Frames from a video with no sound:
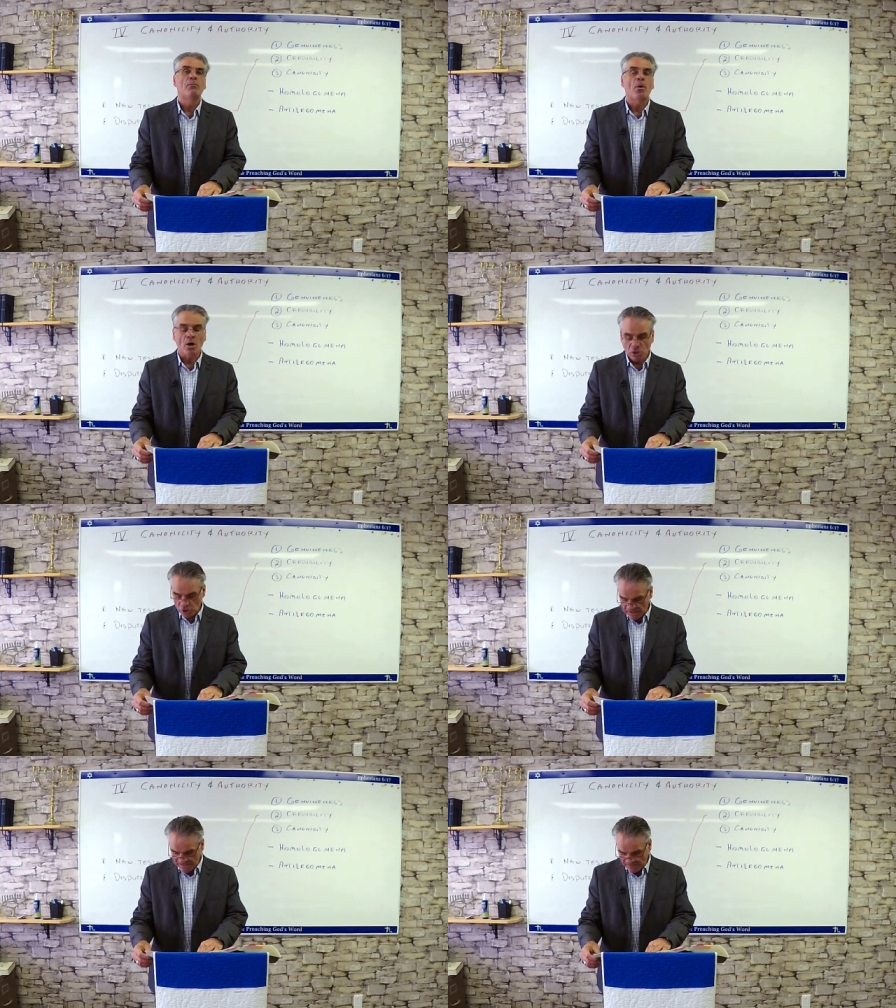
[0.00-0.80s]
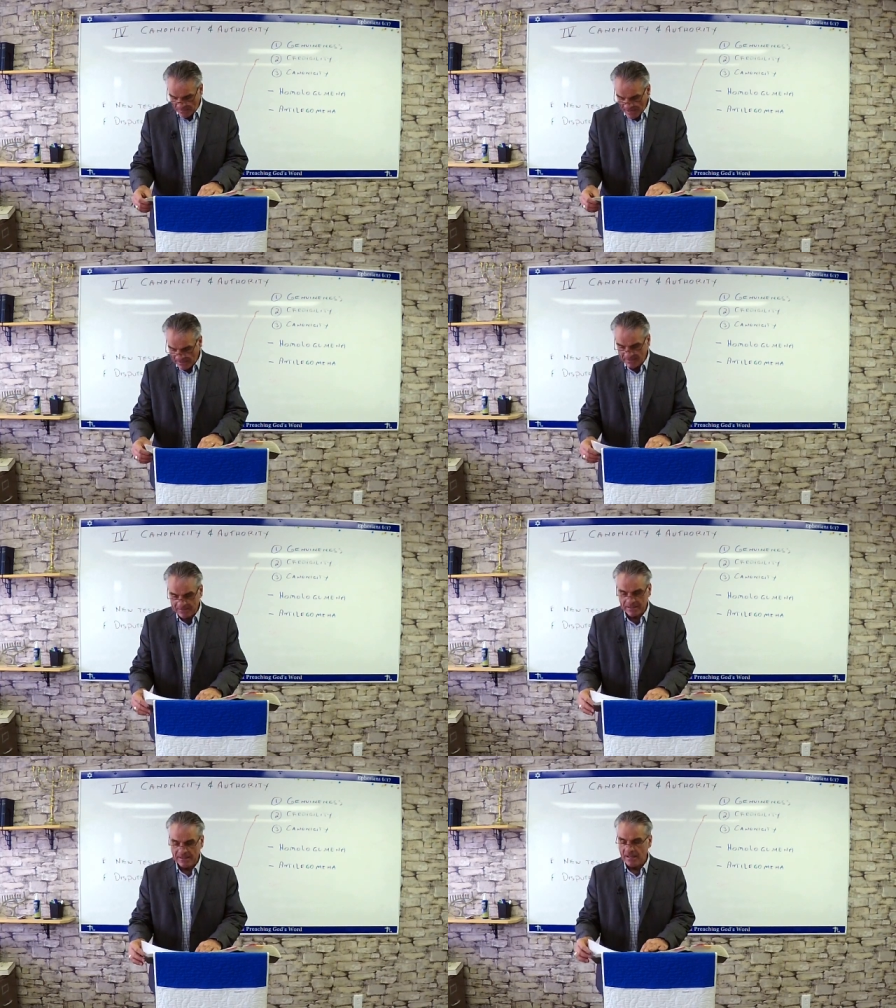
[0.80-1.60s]
Pontius
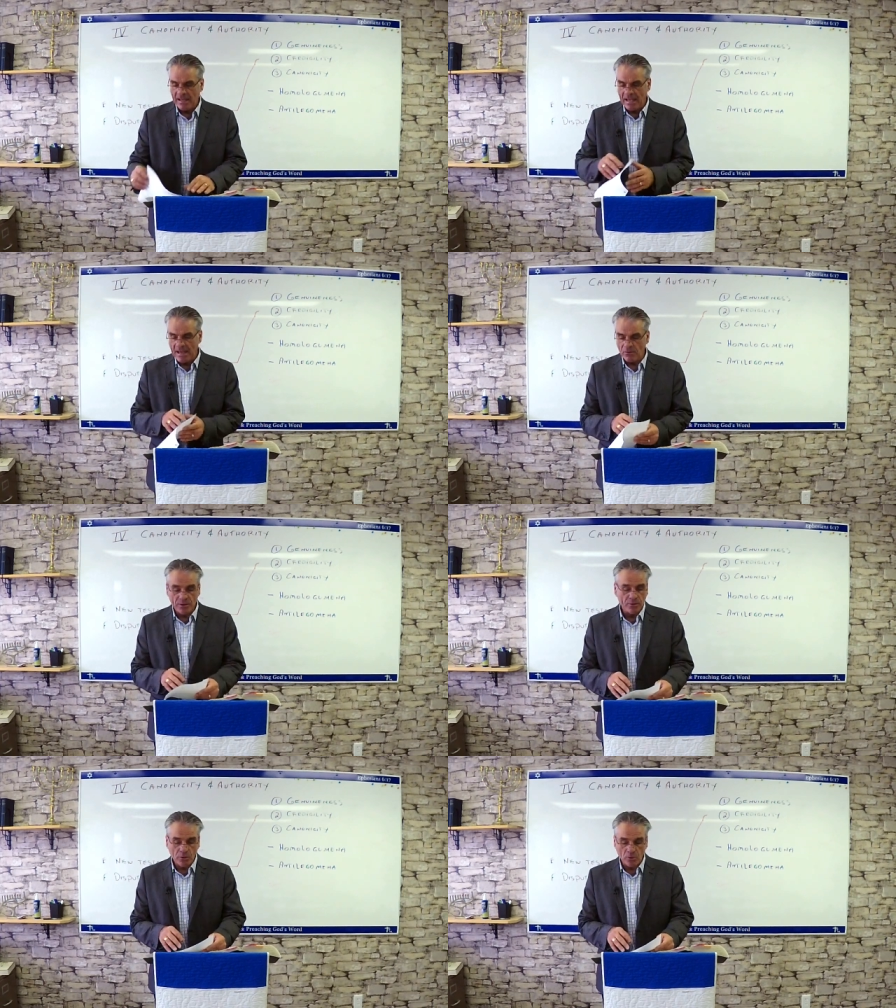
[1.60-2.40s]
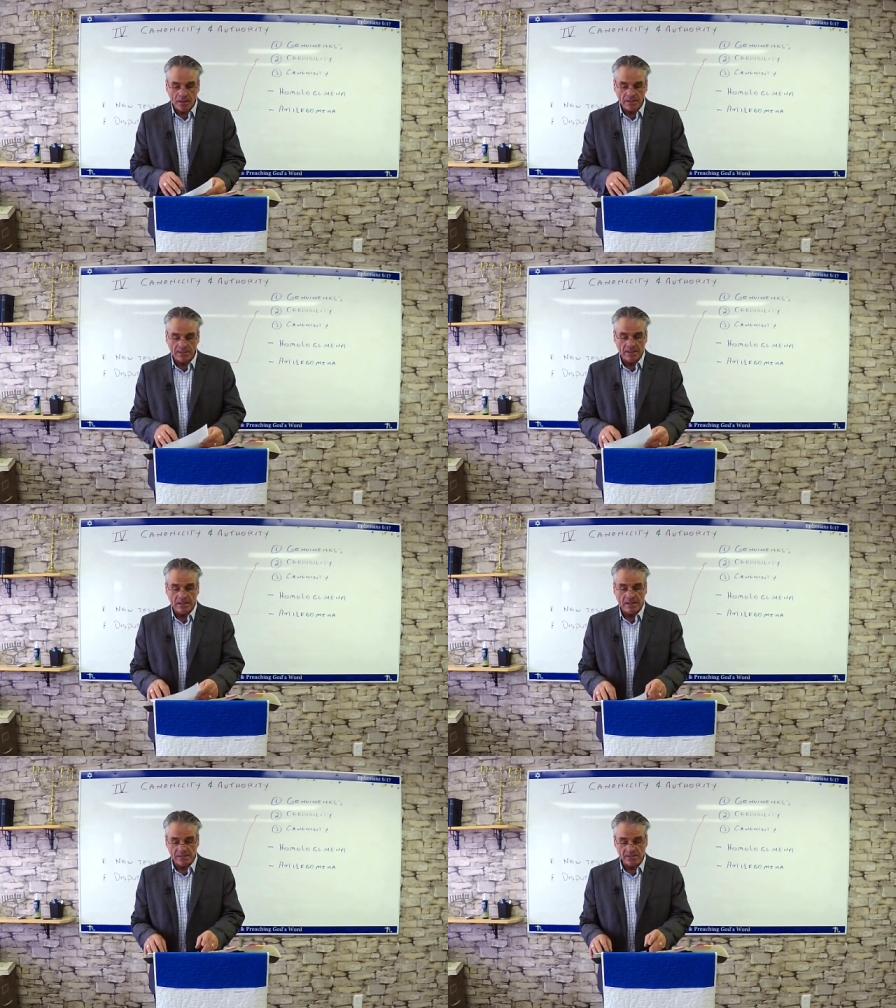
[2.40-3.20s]
Pilate, Herod the Great,
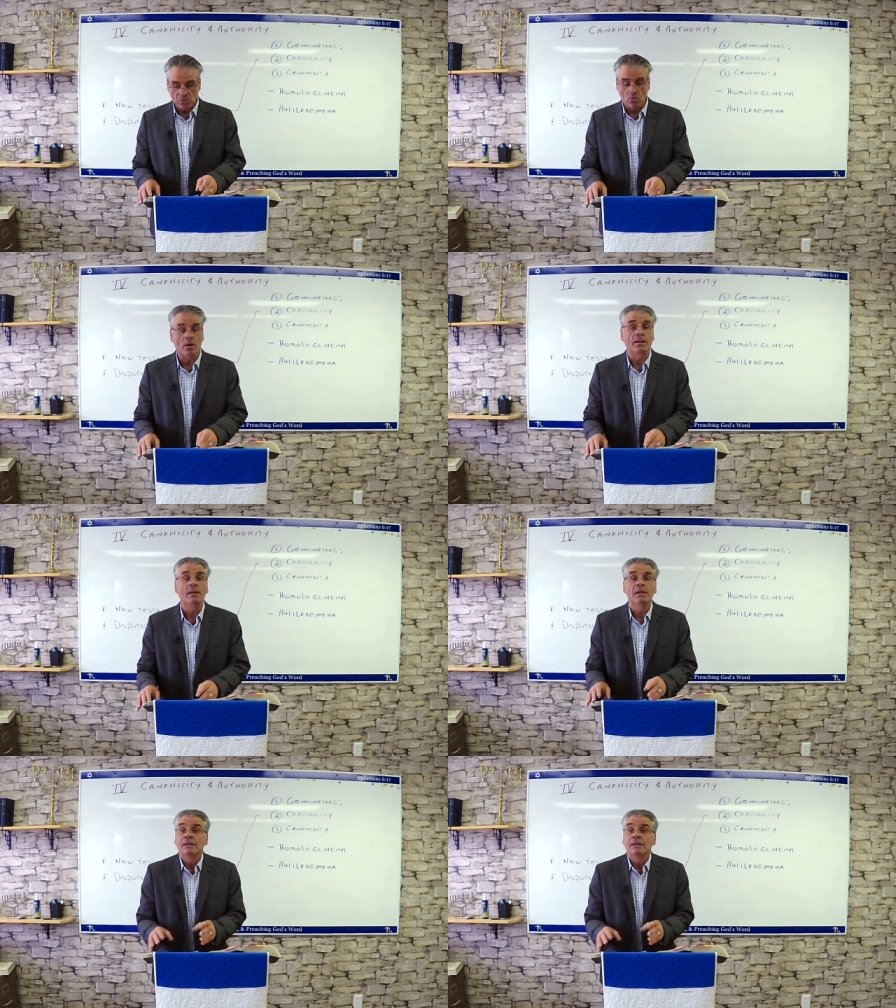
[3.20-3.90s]
and so on.